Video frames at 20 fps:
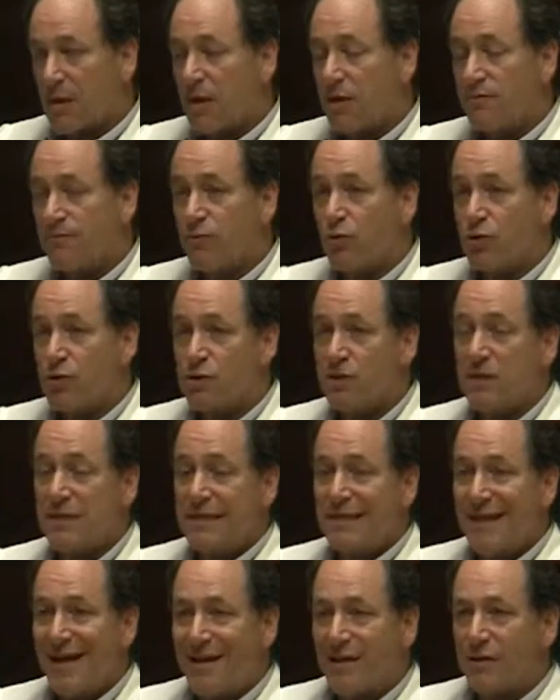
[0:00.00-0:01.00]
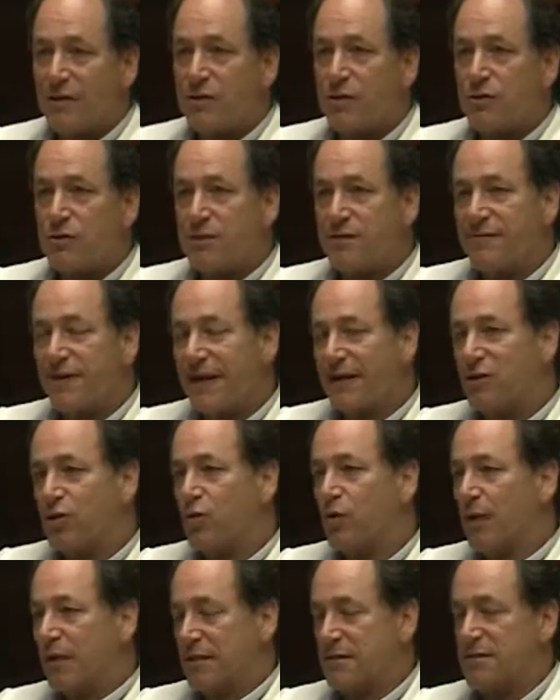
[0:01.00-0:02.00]
Unfortunately, neither of those have had
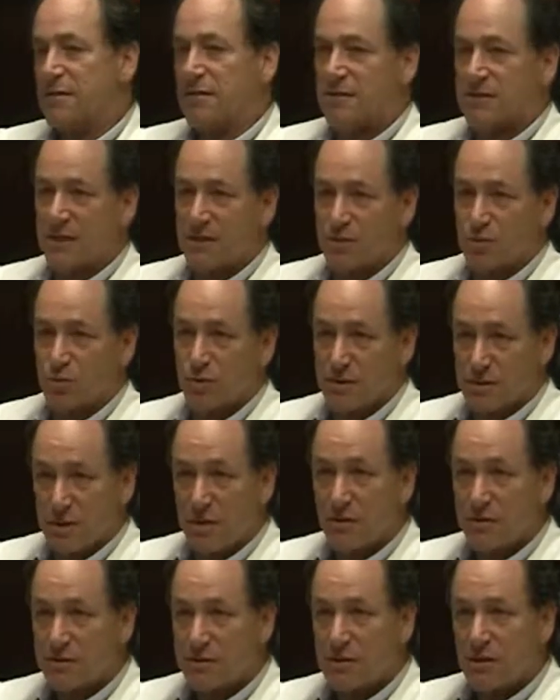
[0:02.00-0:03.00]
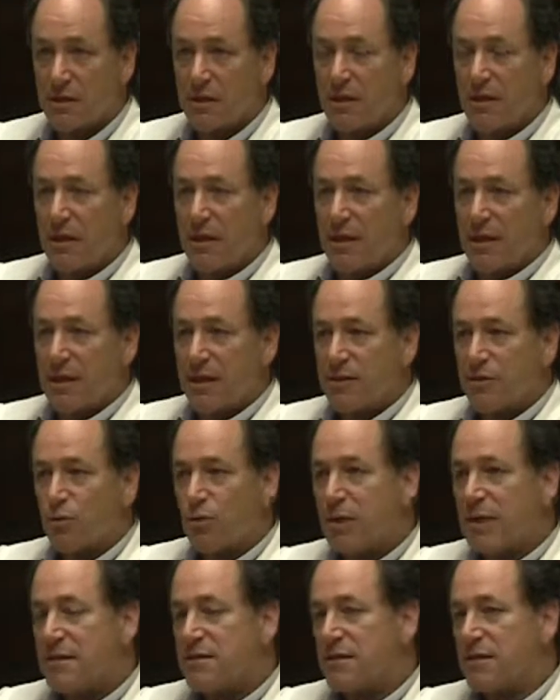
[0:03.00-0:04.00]
great success results. And the
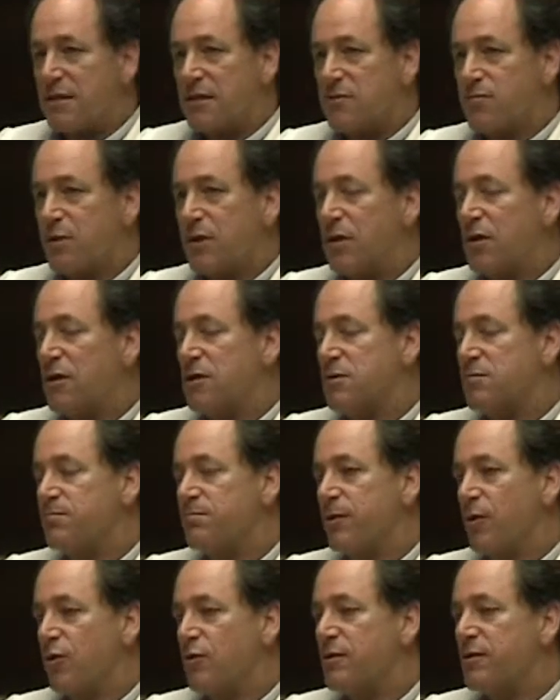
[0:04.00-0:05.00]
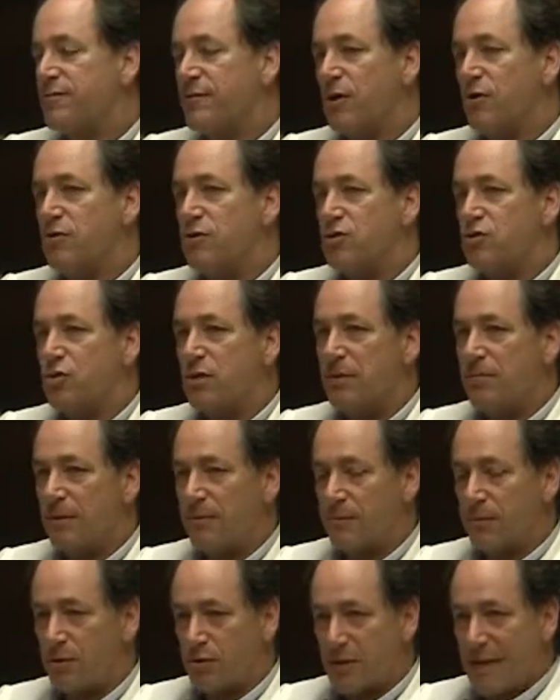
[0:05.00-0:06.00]
reason is because both of those
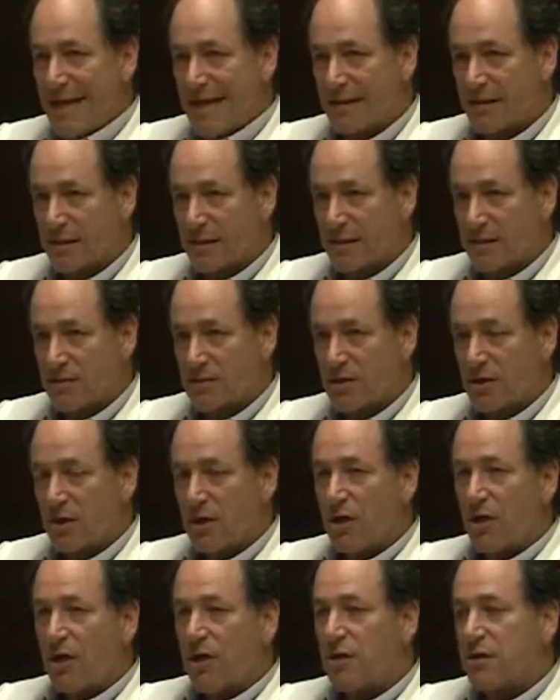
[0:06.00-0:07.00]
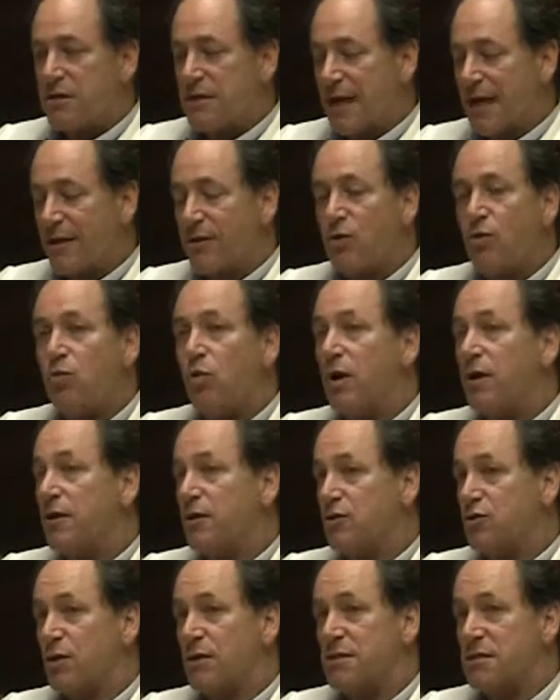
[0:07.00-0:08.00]
treatment modalities, neither
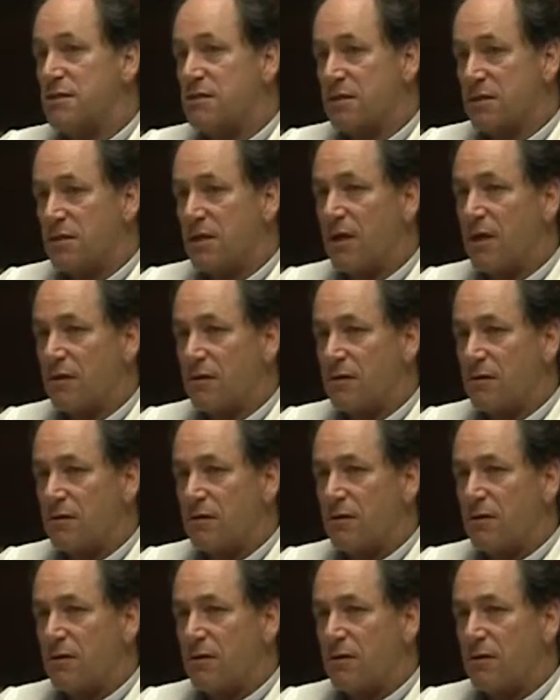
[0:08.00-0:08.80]
one addresses the tongue.